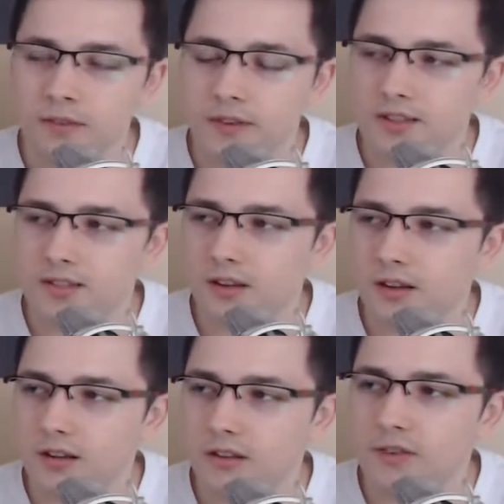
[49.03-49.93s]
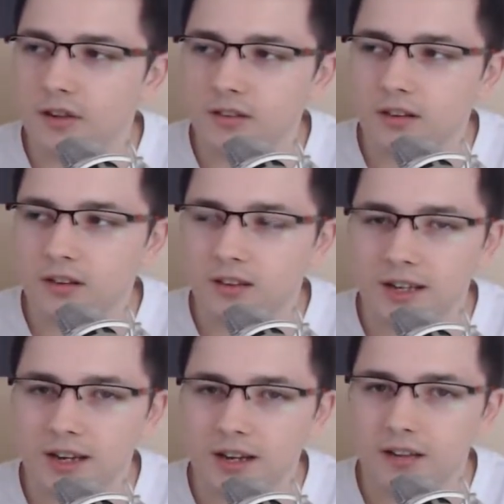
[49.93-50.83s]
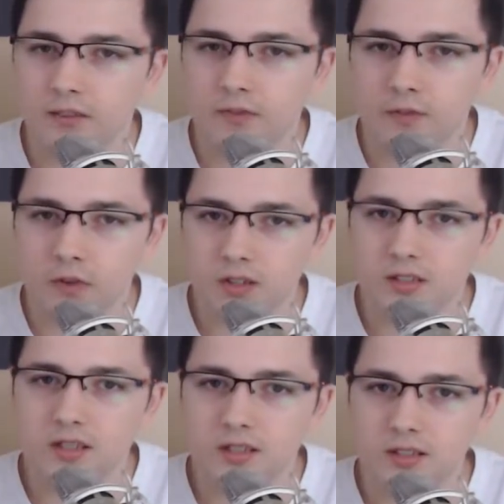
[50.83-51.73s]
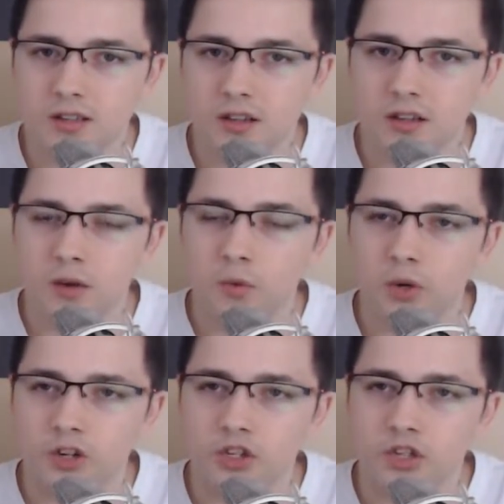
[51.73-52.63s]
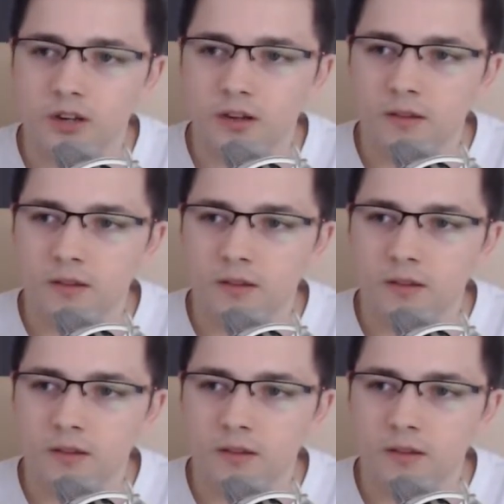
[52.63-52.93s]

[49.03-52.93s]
There's an event at the end of the first season, which